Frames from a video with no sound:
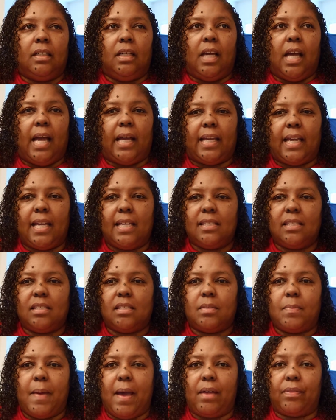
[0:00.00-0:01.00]
I guess,
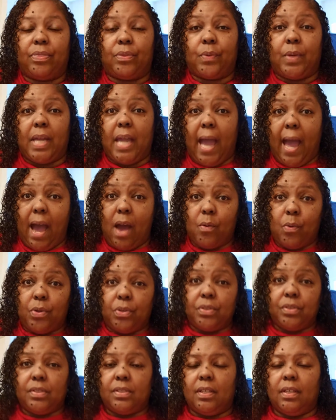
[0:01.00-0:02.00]
about 3
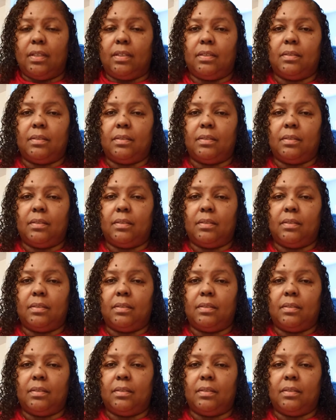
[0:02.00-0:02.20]
hours,